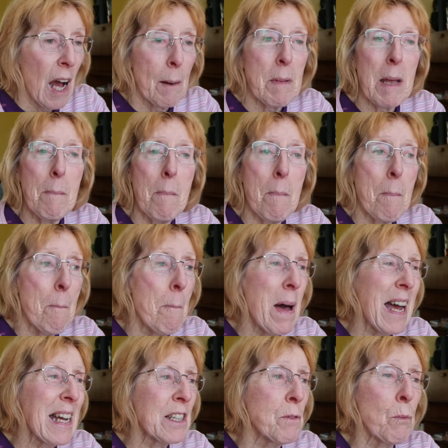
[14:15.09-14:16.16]
I mean,
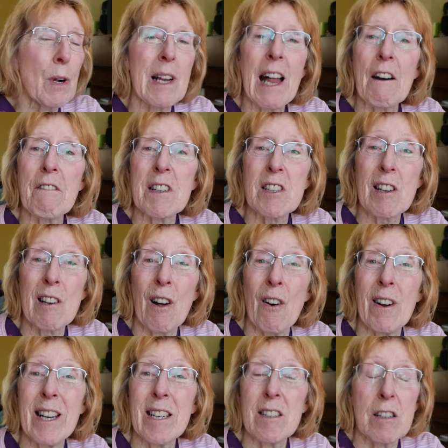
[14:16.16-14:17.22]
men will have it a
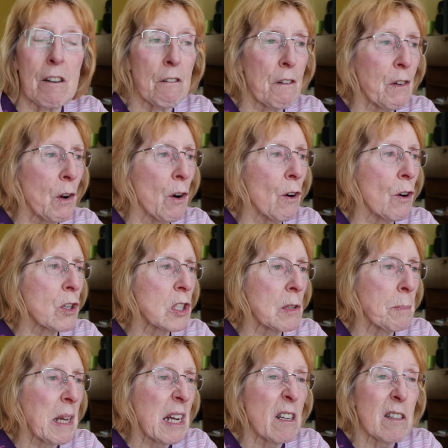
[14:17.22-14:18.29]
lot easier, of
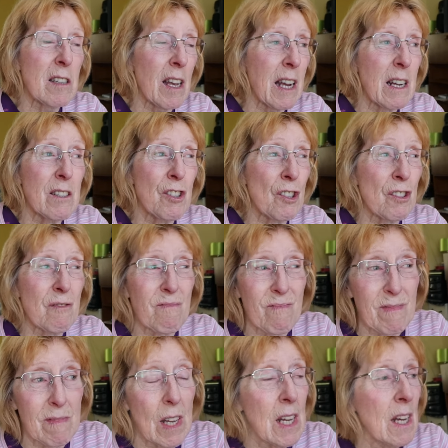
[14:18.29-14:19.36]
course, because they can just
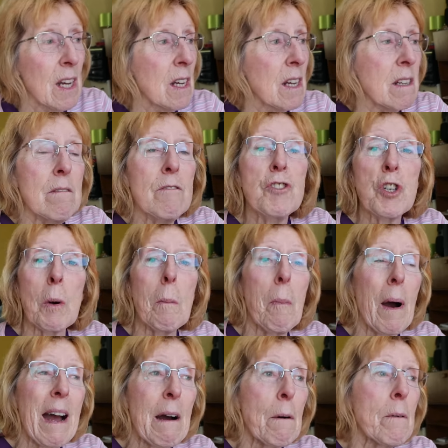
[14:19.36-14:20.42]

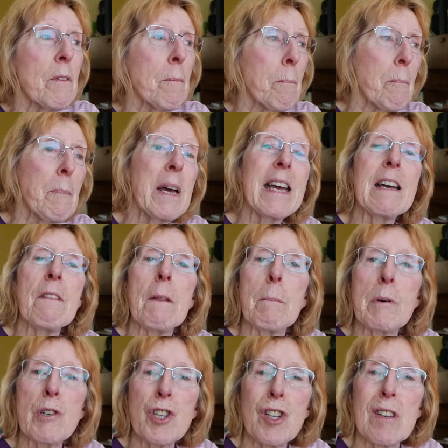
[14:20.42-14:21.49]
jump out and pee in the
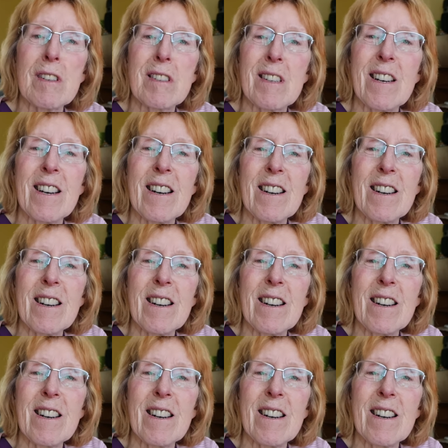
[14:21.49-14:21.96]
bushes.